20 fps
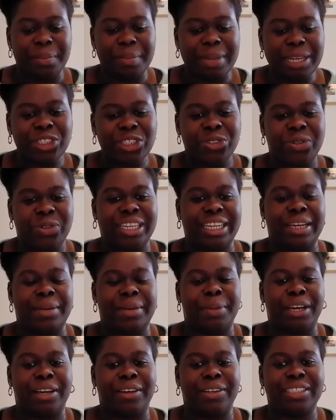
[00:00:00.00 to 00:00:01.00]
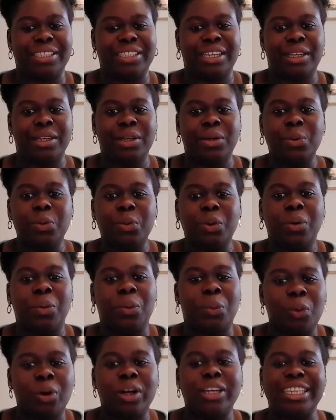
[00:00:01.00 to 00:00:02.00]
measuring about
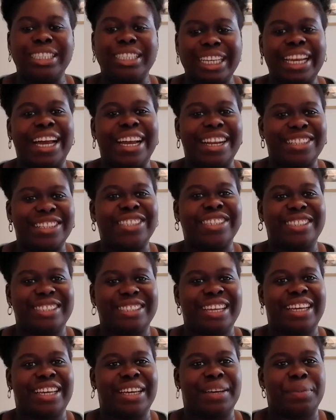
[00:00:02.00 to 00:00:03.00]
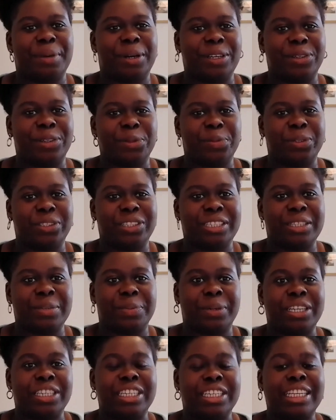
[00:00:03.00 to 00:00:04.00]
what are they actually saying about youth
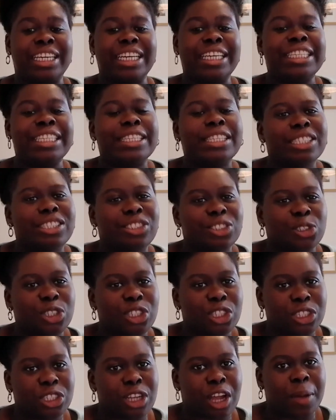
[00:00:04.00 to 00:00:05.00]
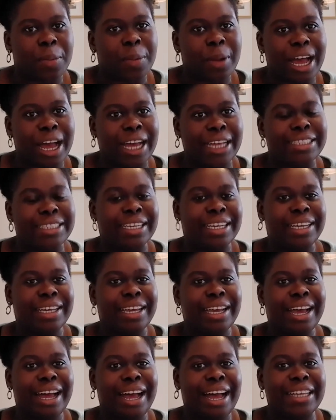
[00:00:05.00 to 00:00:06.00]
participation, it didn't just stop at
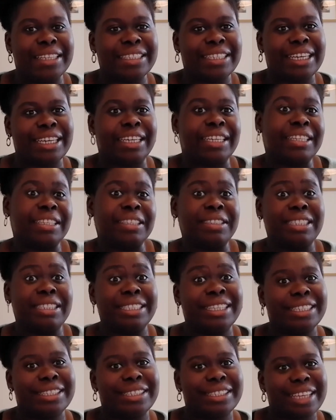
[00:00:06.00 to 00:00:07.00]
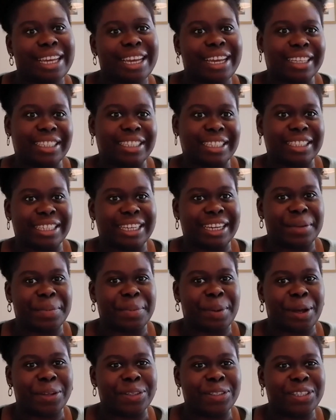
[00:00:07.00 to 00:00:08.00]
asking, did they say anything
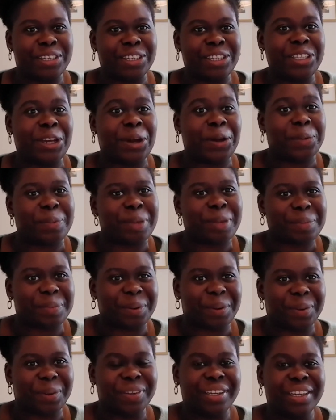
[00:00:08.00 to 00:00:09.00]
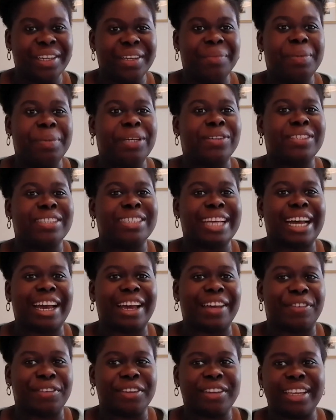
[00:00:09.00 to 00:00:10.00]
about young people? Because
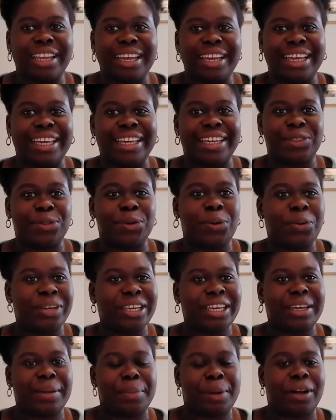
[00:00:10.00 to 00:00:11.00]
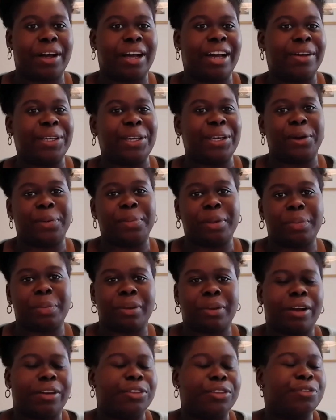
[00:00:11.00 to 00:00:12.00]
I feel like talking about how young
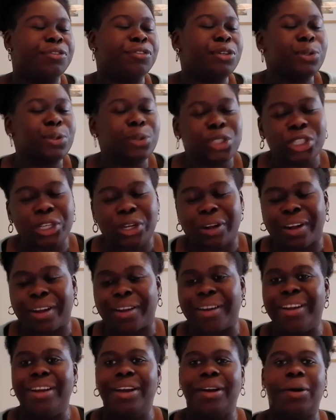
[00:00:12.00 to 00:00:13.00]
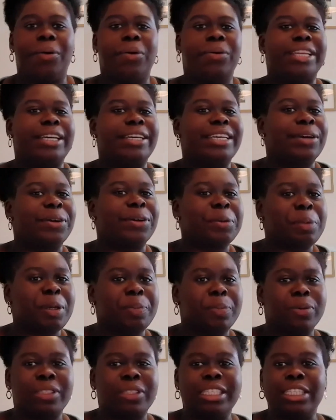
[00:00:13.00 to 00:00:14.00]
people are the future, or that young
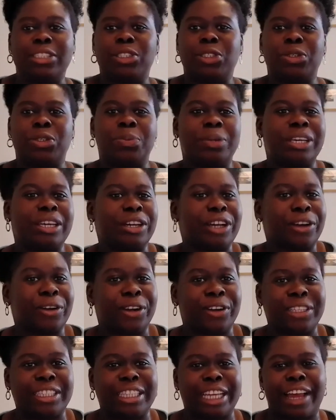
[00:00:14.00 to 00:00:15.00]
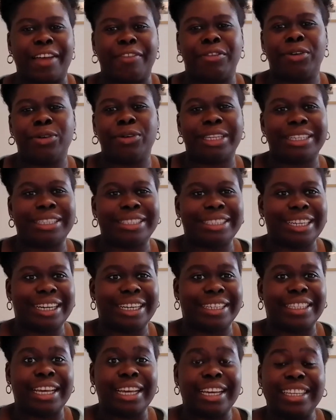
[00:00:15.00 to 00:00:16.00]
people needs to be heard, they have good
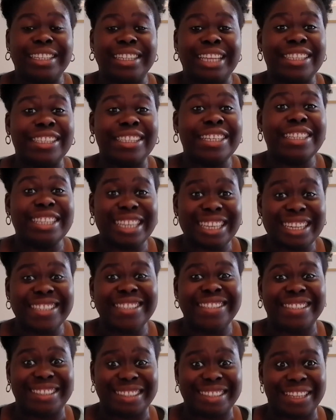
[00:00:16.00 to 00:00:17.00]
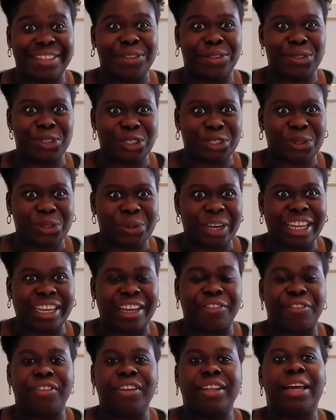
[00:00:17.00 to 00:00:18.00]
ideas, that's an easy thing to do. And
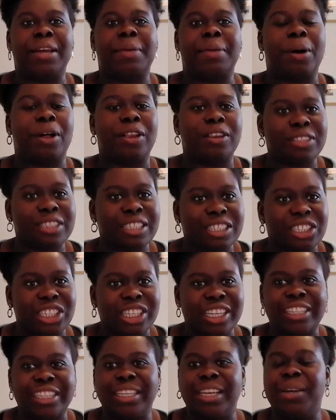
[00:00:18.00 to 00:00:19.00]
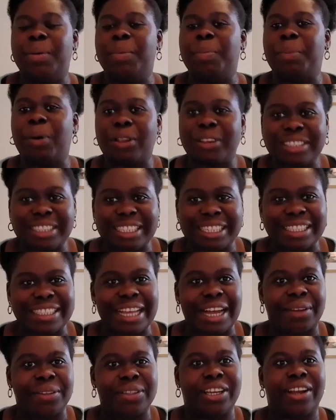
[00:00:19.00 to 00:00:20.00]
I feel like politics
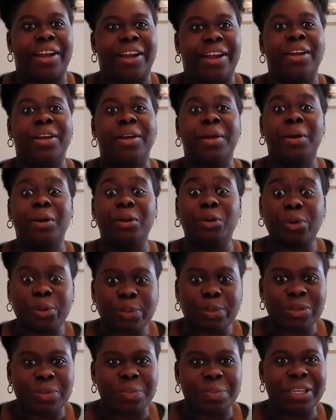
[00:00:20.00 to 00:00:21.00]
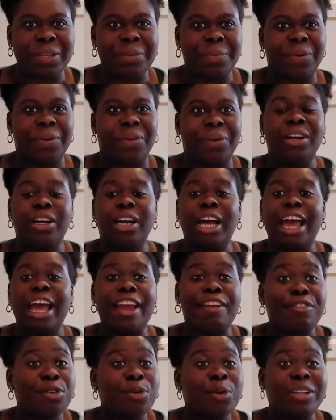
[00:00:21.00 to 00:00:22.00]
out there, groups, people,
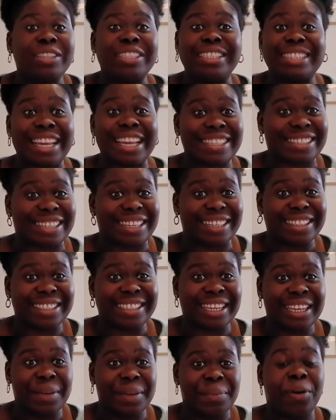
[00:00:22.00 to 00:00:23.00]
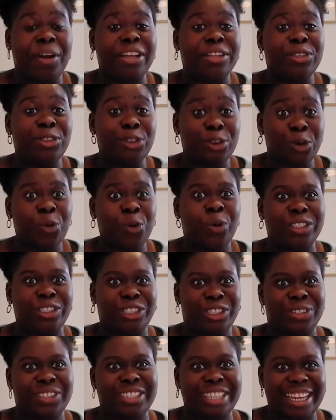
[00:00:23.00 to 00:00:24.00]
everyone says it, but no one
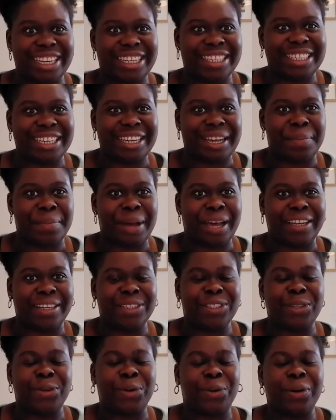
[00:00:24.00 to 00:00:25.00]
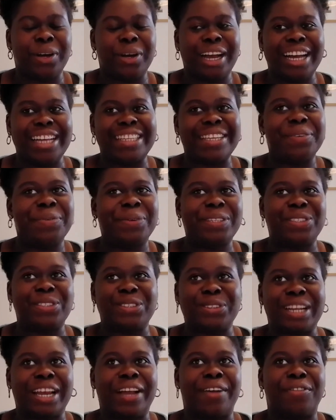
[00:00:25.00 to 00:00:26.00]
does anything about it. So I think what
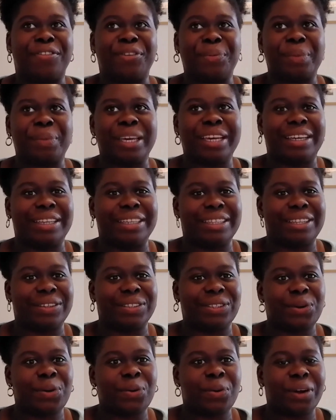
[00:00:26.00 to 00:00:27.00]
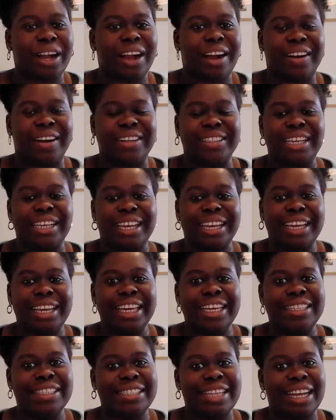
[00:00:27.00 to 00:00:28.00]
stood out for me in the scorecard
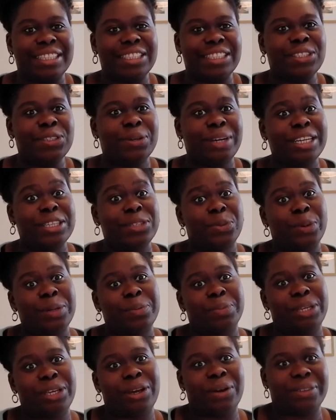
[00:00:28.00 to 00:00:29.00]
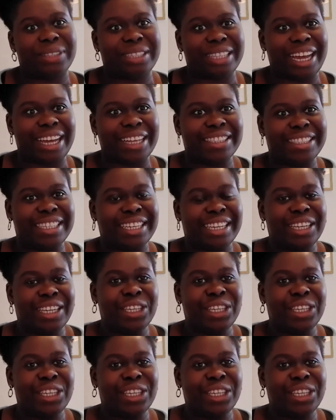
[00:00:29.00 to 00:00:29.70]
is that you guys went beyond that.